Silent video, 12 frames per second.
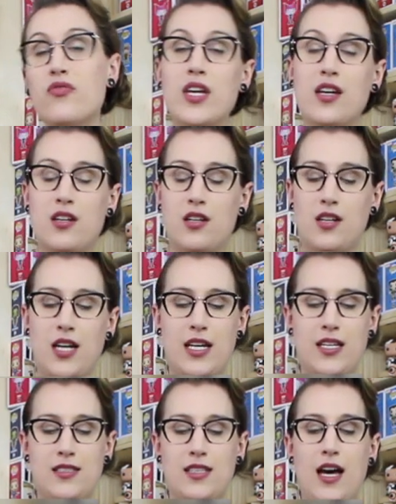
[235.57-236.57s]
figure
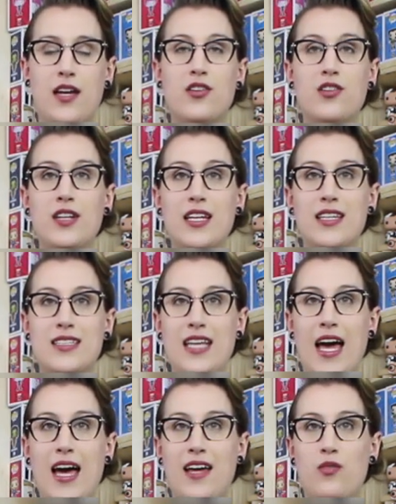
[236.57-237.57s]
is underneath
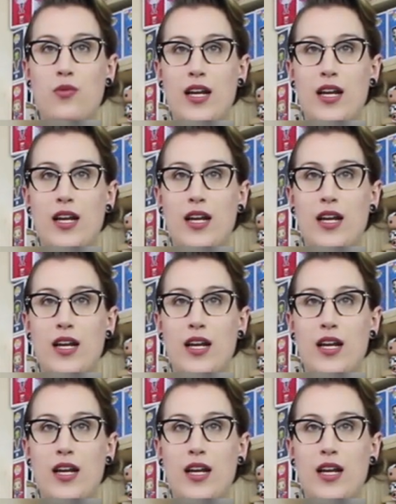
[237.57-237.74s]
its head,